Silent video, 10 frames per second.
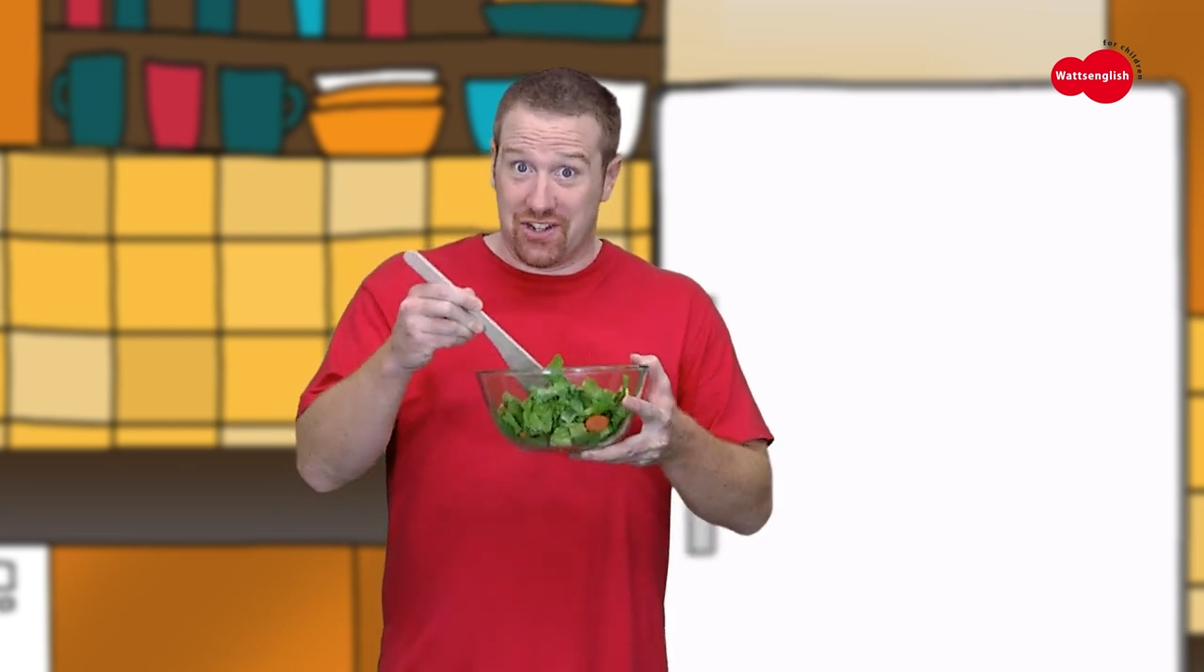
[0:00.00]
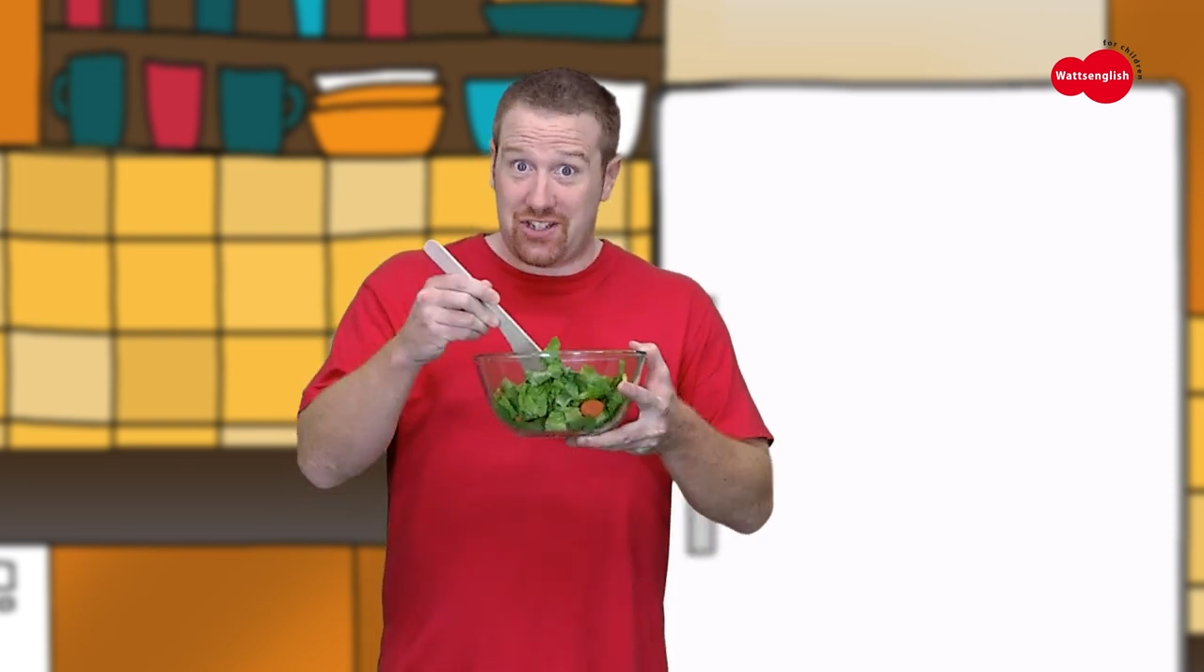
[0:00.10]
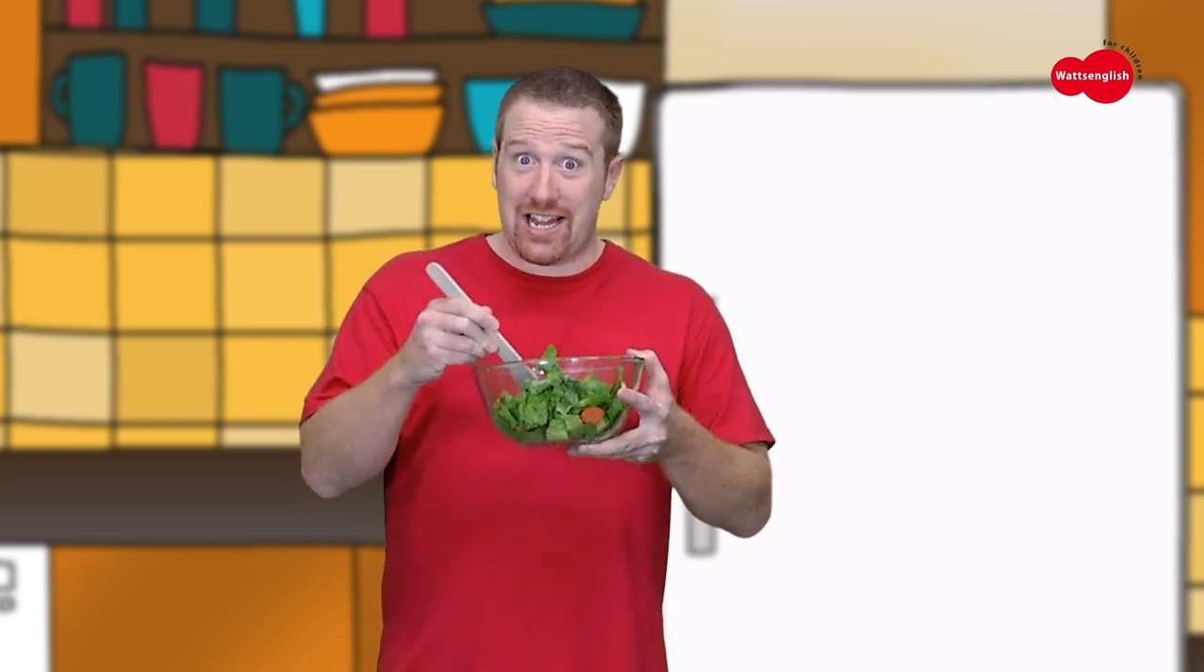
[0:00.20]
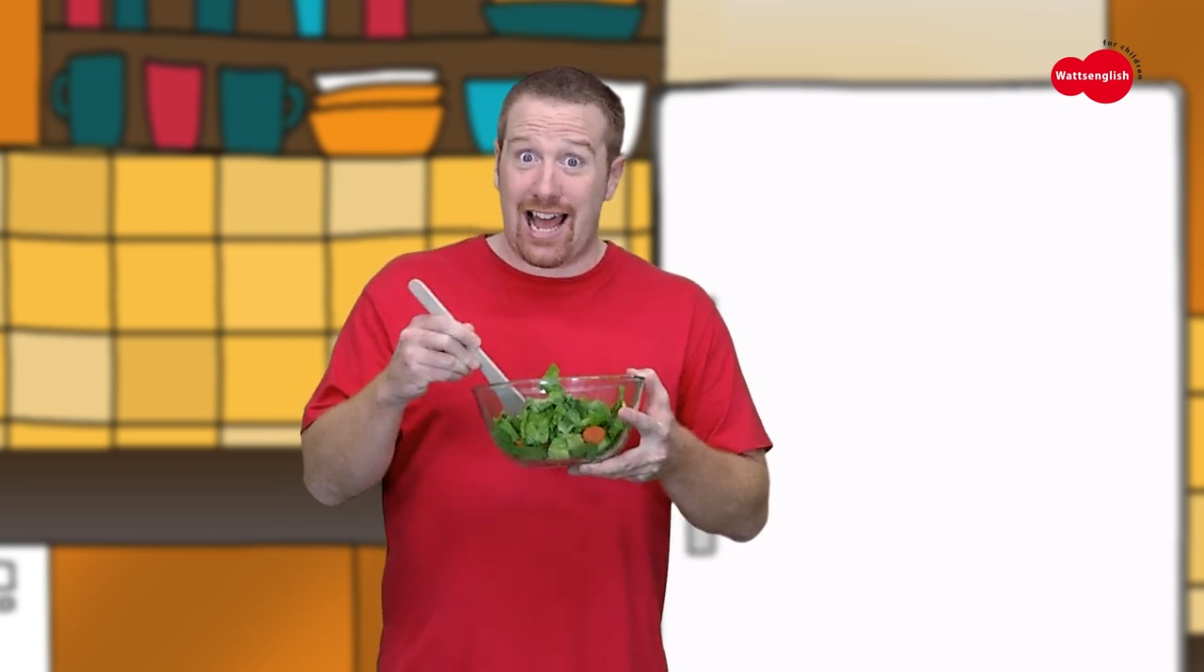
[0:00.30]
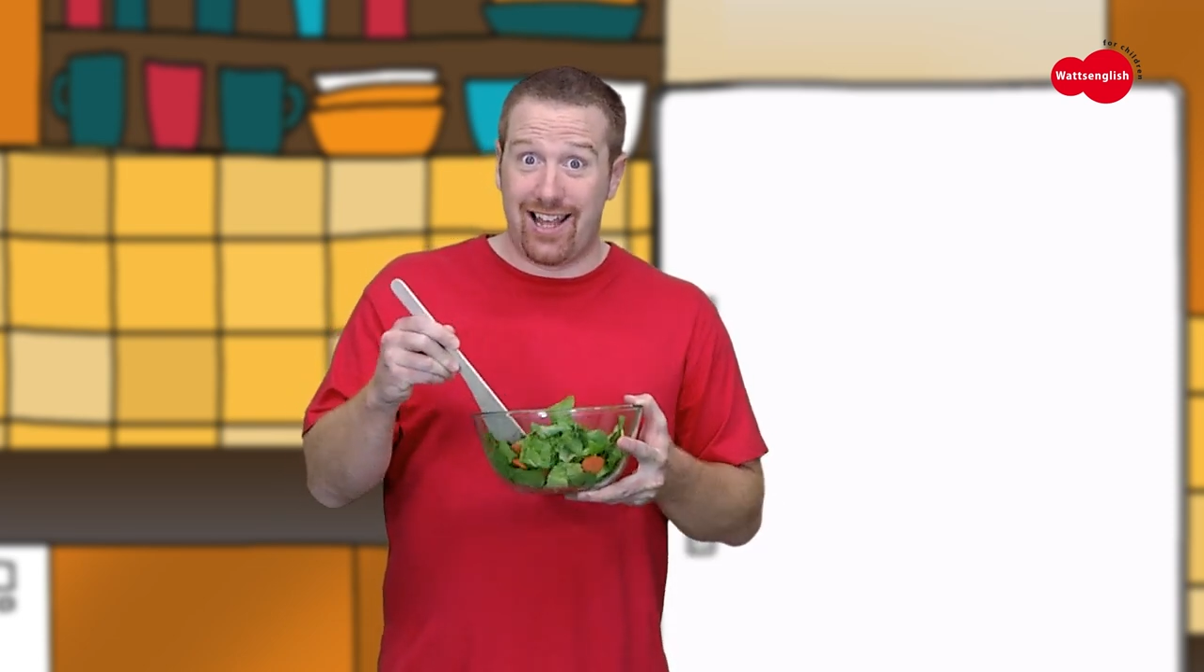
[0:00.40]

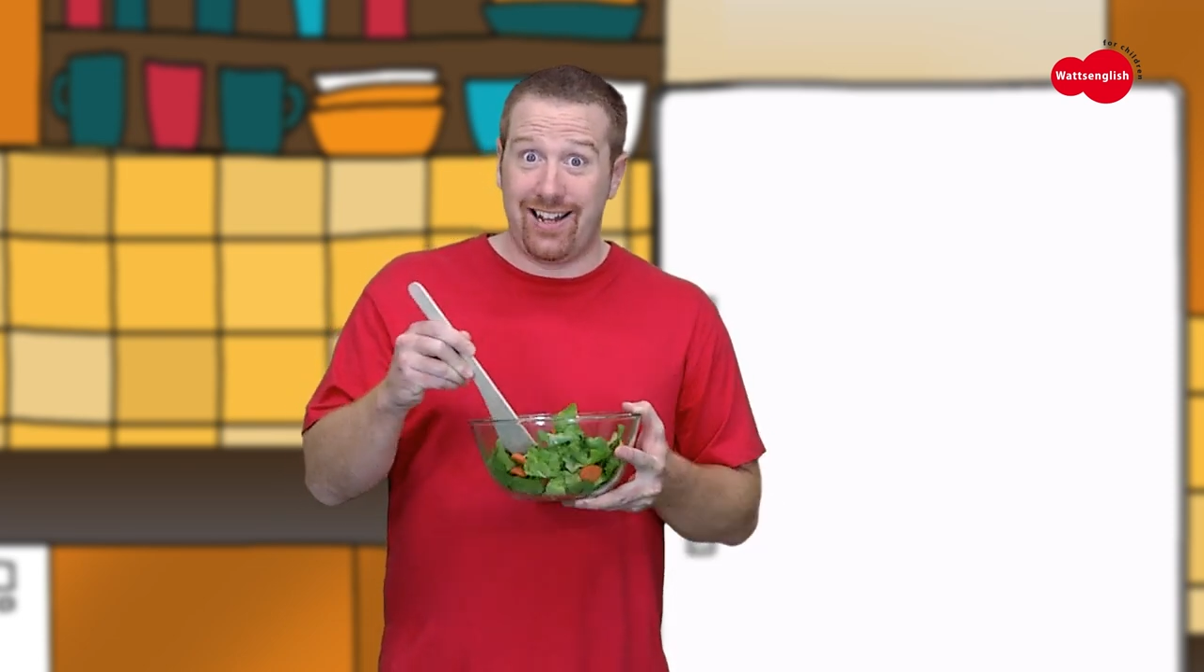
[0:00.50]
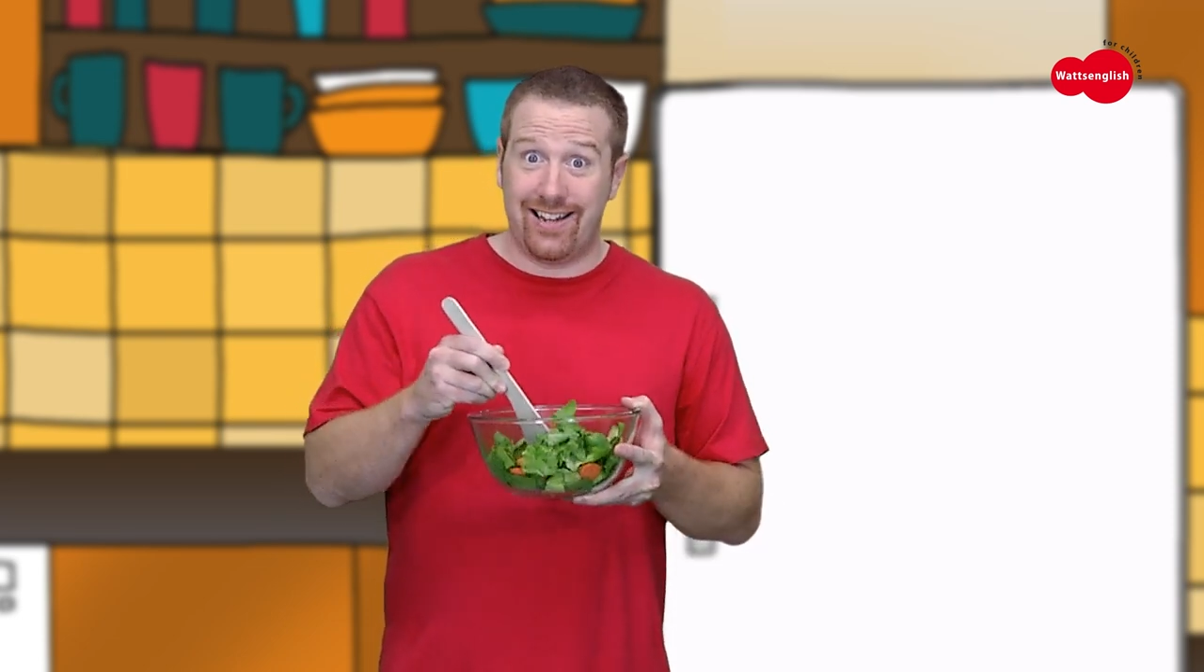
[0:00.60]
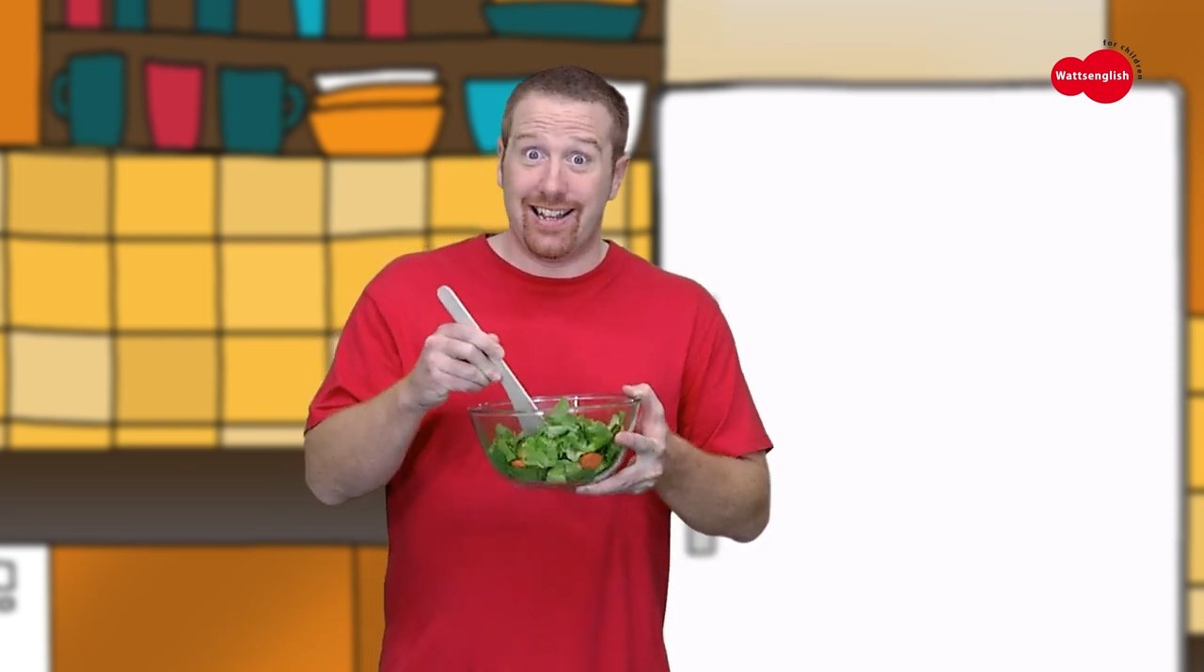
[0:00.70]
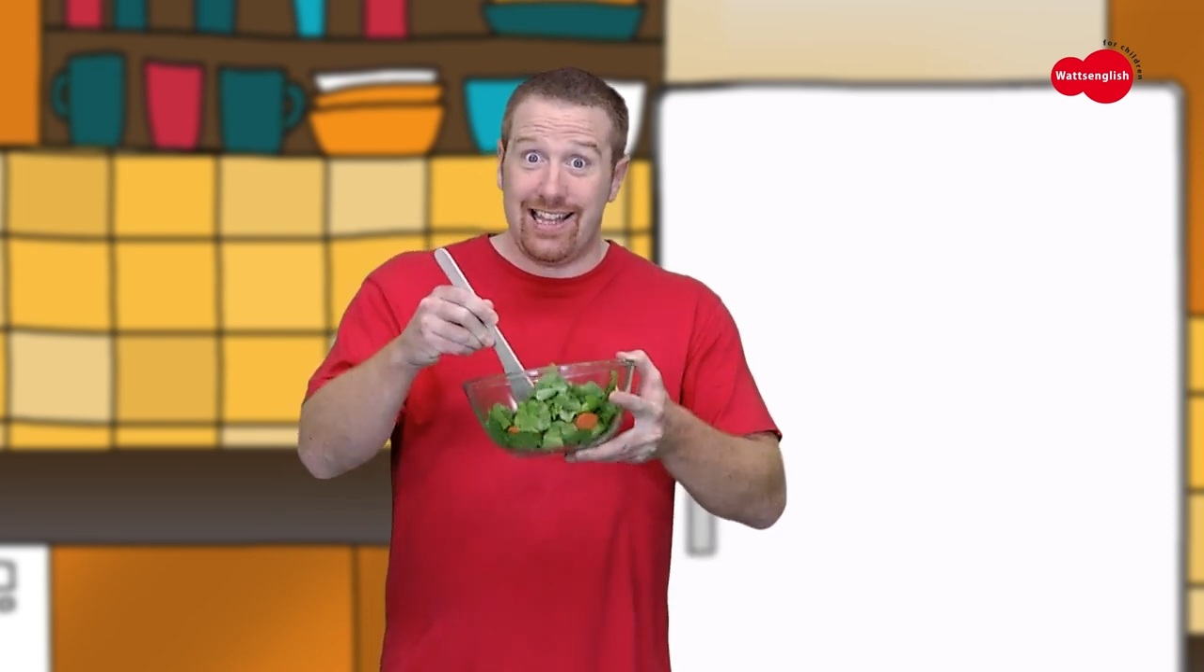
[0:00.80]
salad?